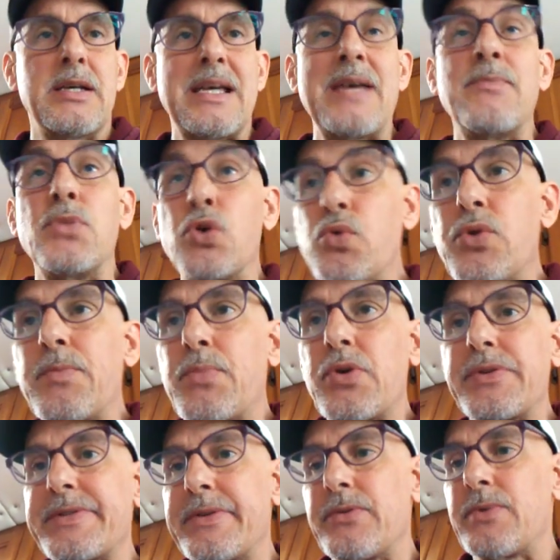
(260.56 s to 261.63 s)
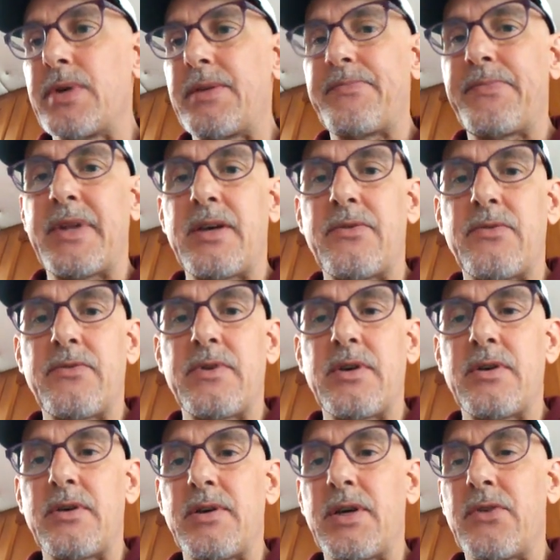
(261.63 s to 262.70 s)
Immune person, right?
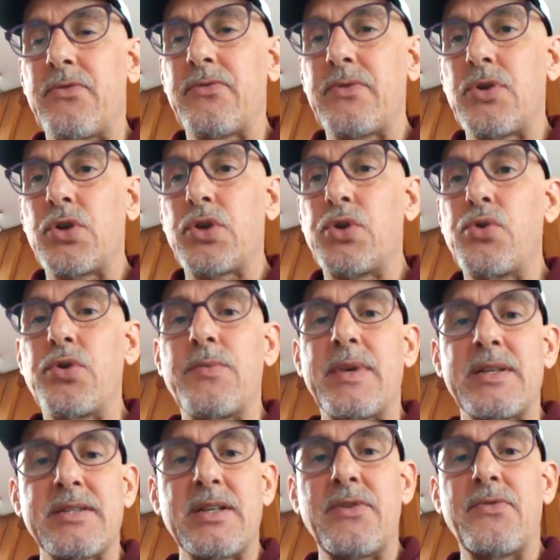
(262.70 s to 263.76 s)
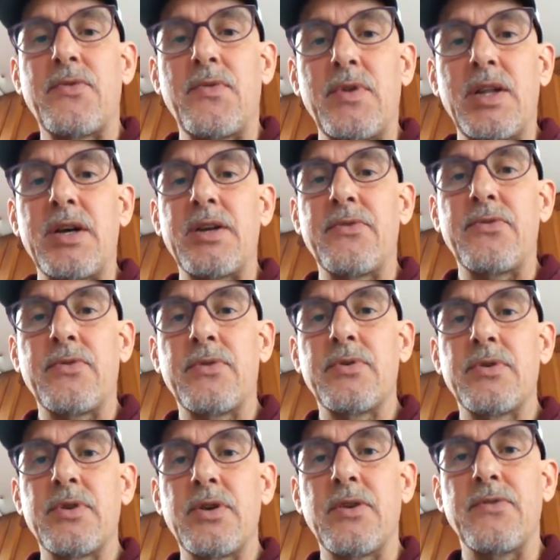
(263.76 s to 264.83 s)
I've cured myself of a lot
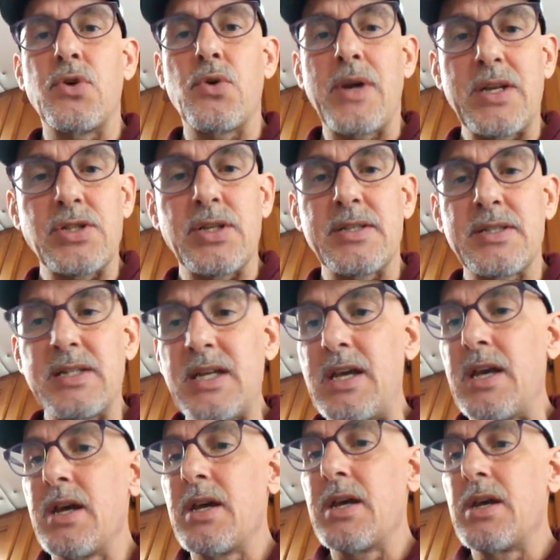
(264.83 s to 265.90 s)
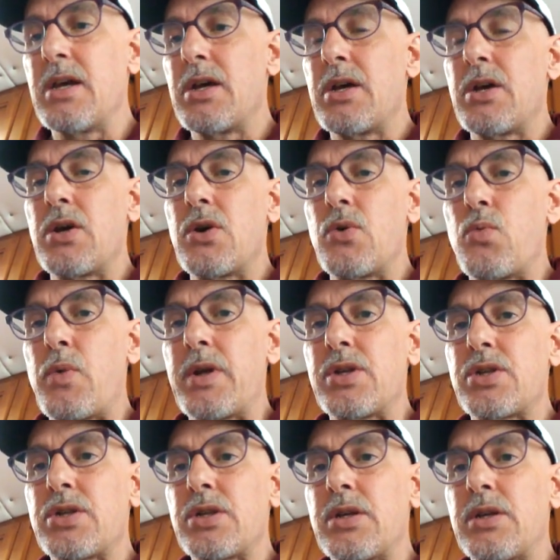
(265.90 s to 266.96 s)
of your HSD,
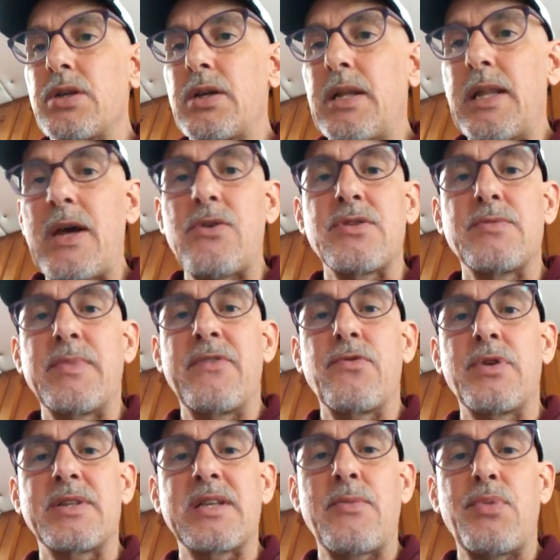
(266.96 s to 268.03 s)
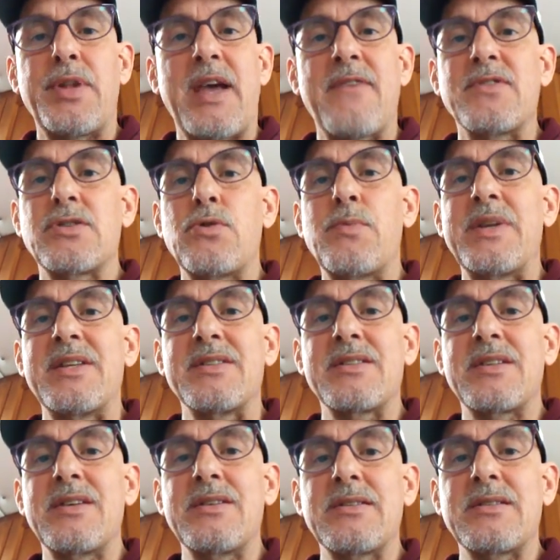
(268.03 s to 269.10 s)
which allows me, for example, to have so many
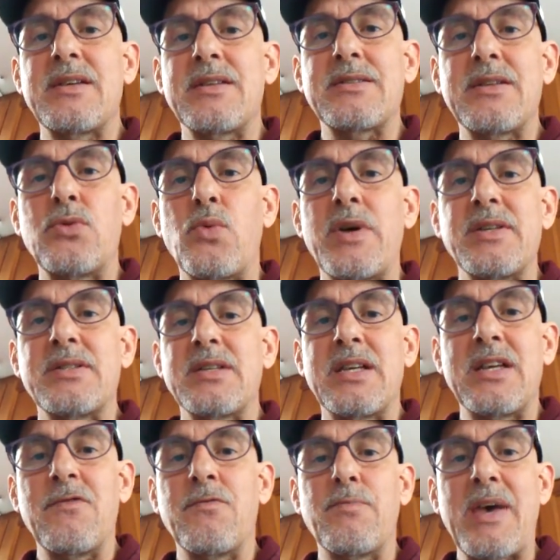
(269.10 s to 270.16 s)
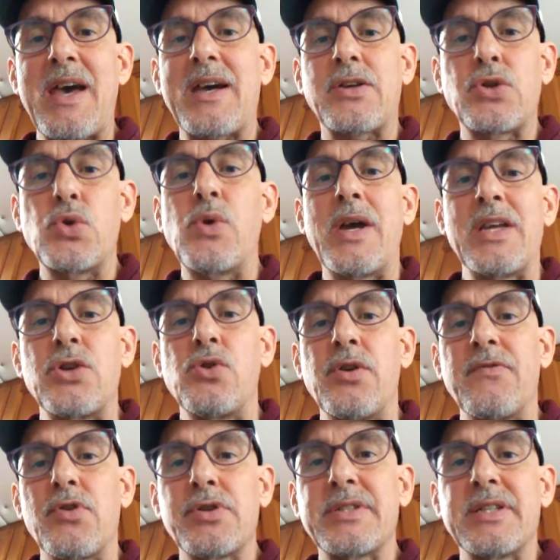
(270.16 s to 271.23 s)
skill sets and ways to give back to a
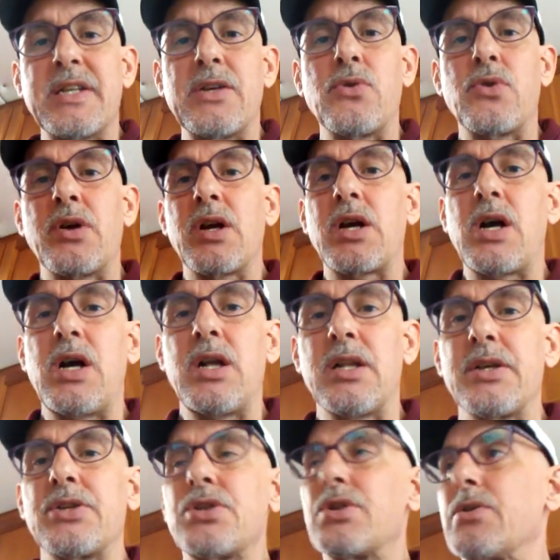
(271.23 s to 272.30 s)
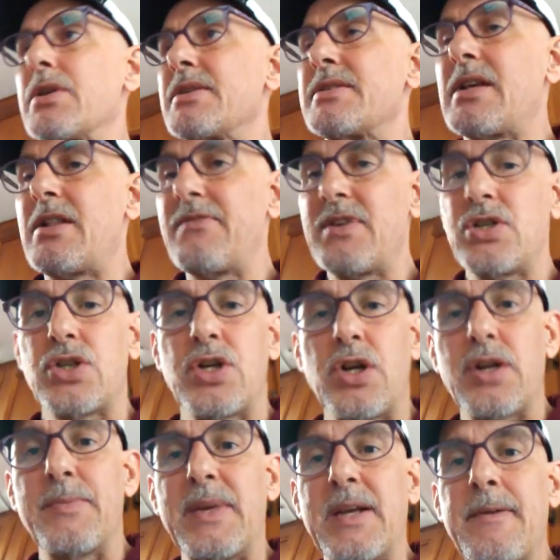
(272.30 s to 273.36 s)
university or a college or a Salvation
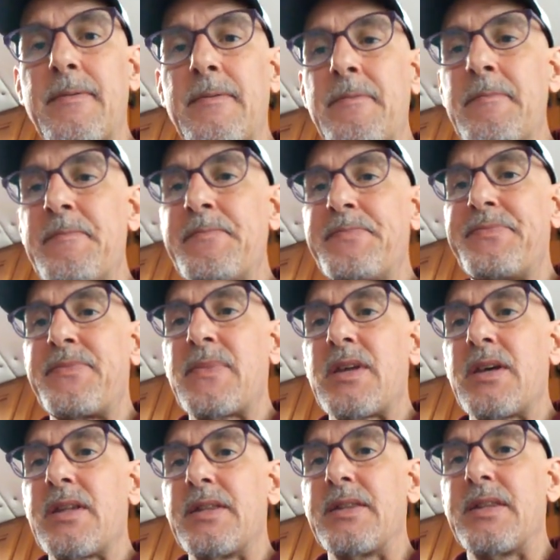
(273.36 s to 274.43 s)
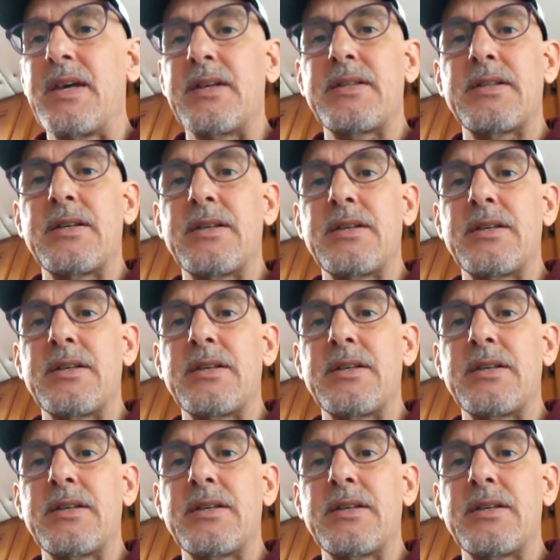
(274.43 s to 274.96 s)
Army that